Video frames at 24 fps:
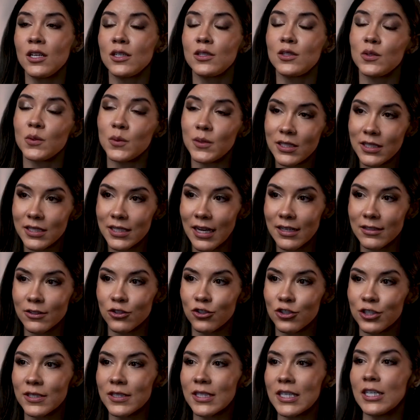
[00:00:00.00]
do it
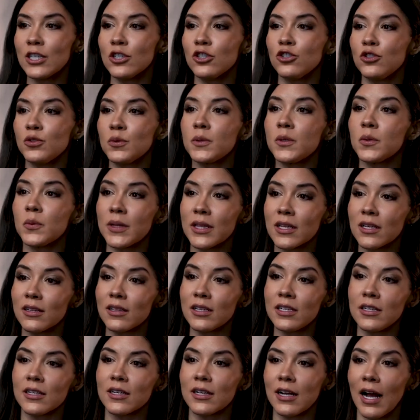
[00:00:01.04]
intelligently, do it with
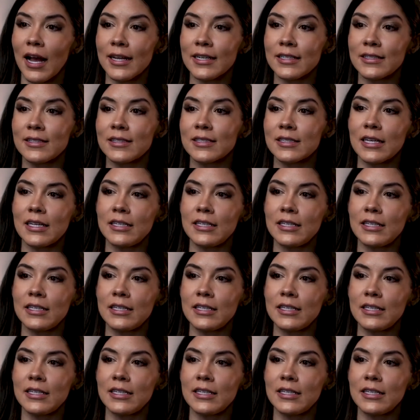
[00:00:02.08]
clear guidance,